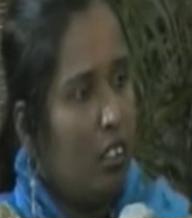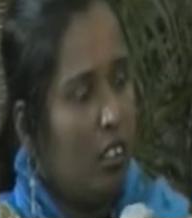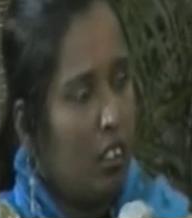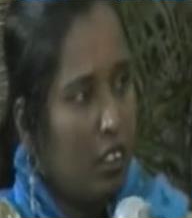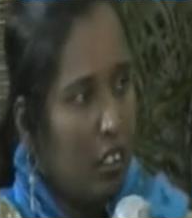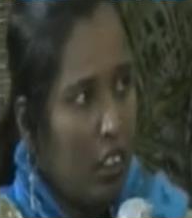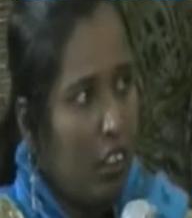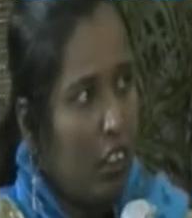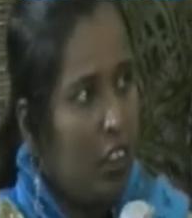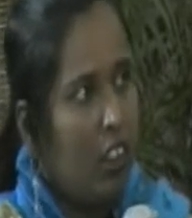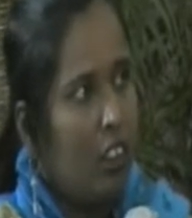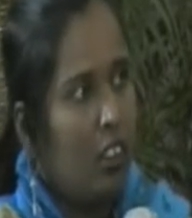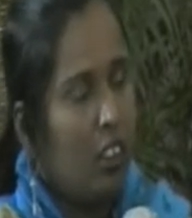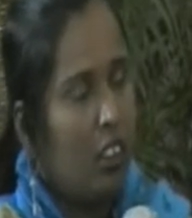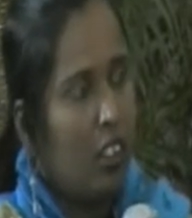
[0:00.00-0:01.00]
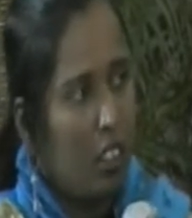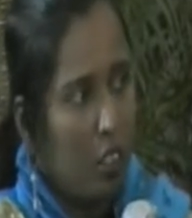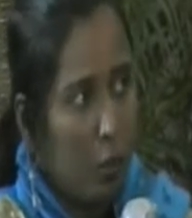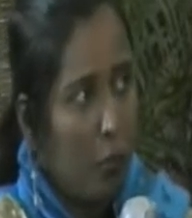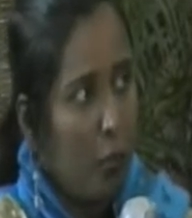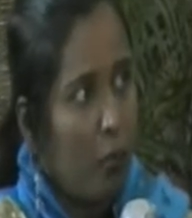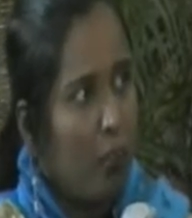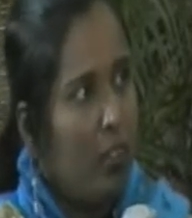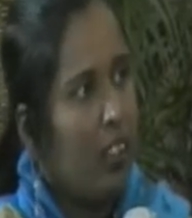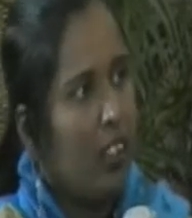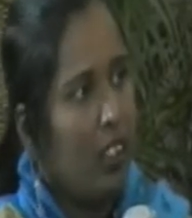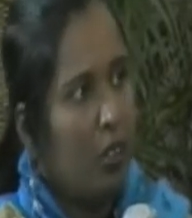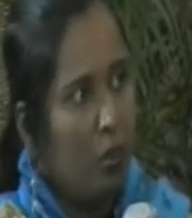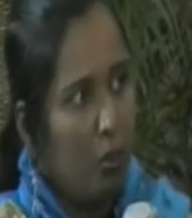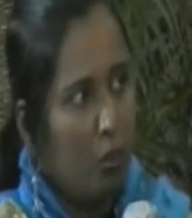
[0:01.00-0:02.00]
then she's the
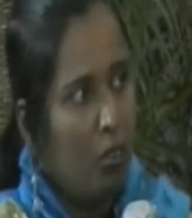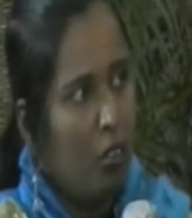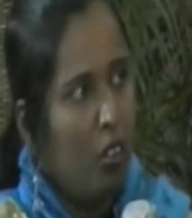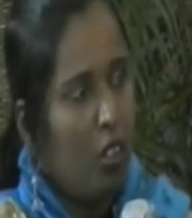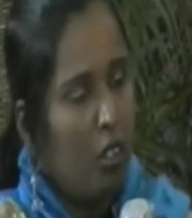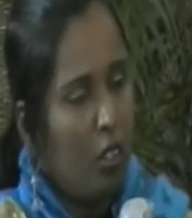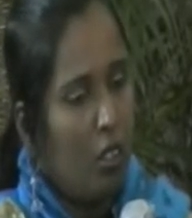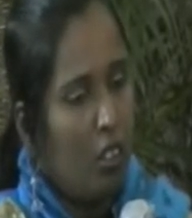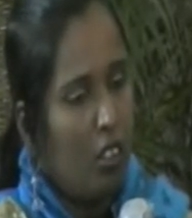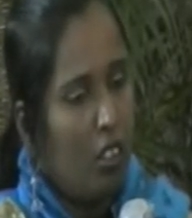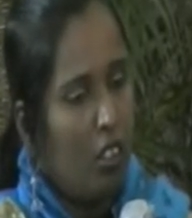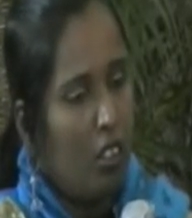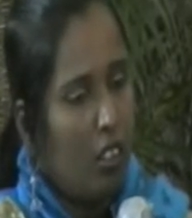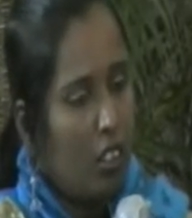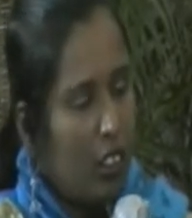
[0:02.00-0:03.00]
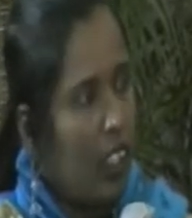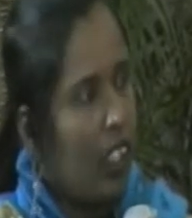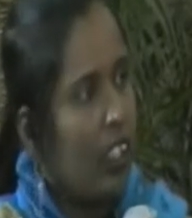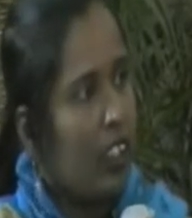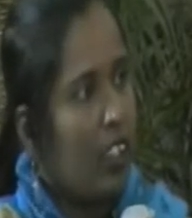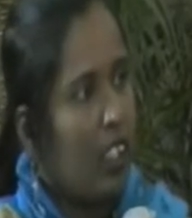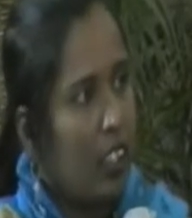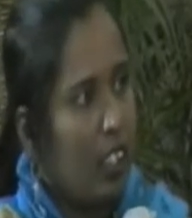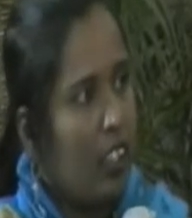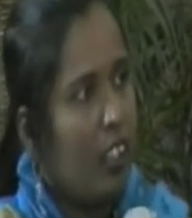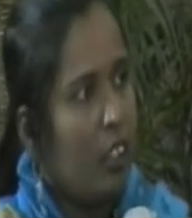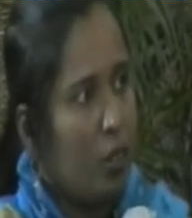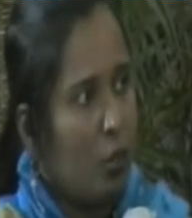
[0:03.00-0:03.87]
responsibility to select the ladies to